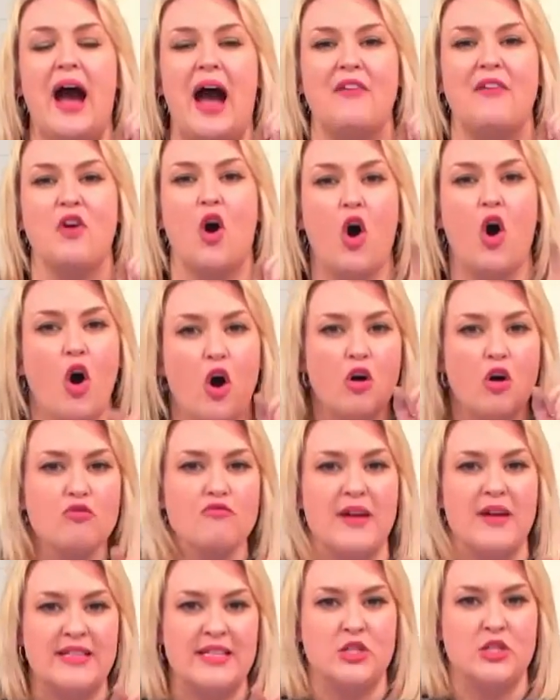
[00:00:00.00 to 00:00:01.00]
I've
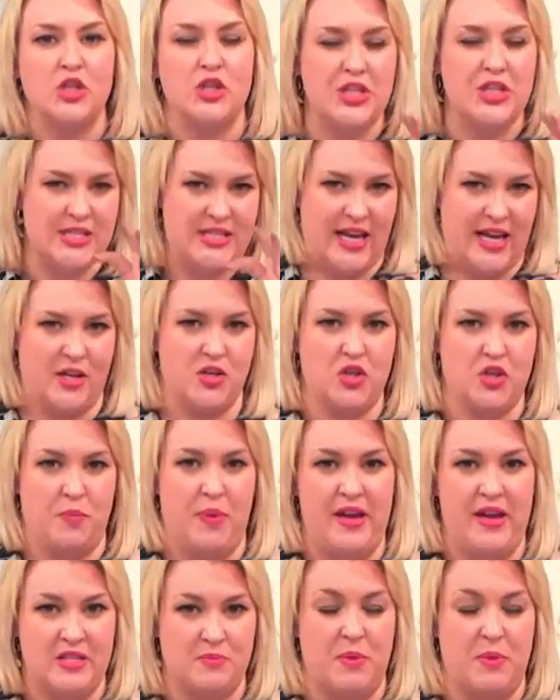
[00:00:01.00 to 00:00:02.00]
already done the texture
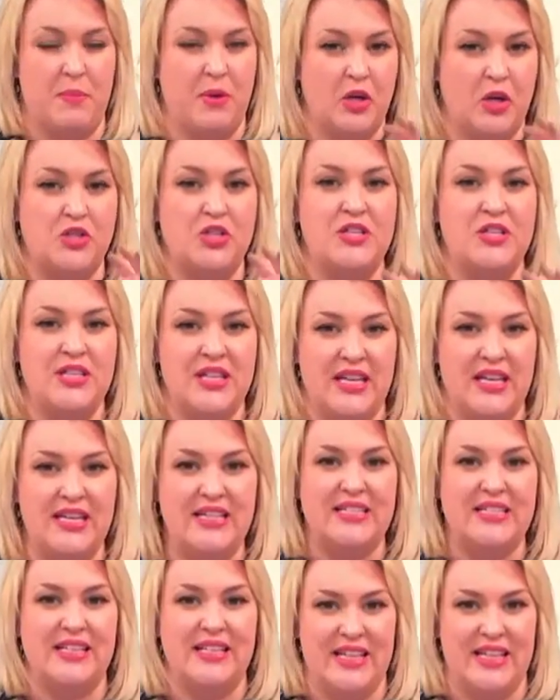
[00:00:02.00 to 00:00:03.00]
paste bit, because you
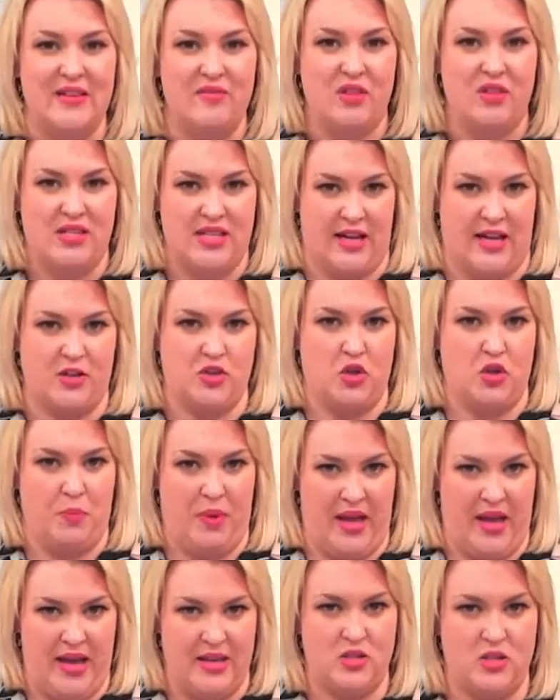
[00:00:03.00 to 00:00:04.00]
need to leave the texture
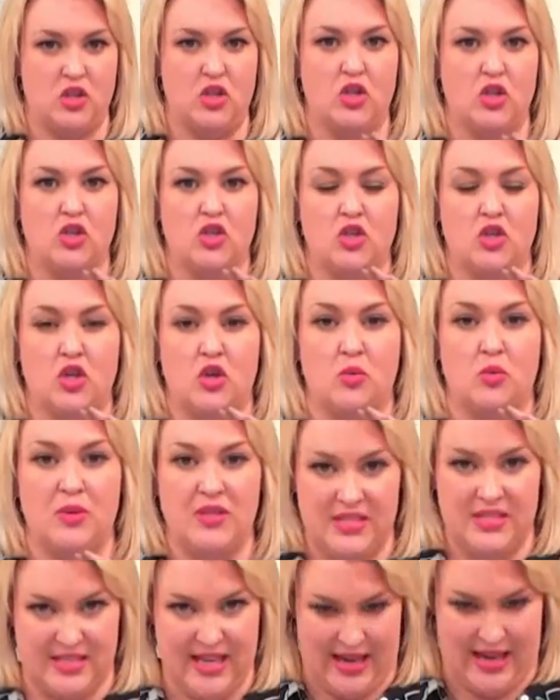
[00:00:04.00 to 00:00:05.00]
paste to
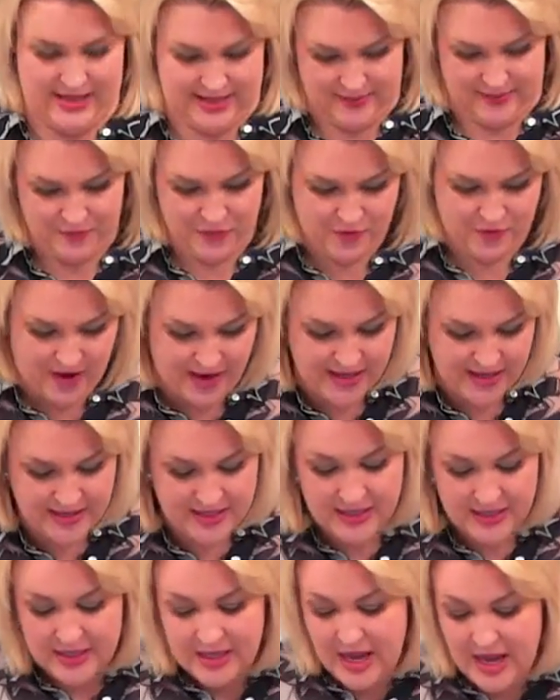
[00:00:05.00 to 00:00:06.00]
set, right?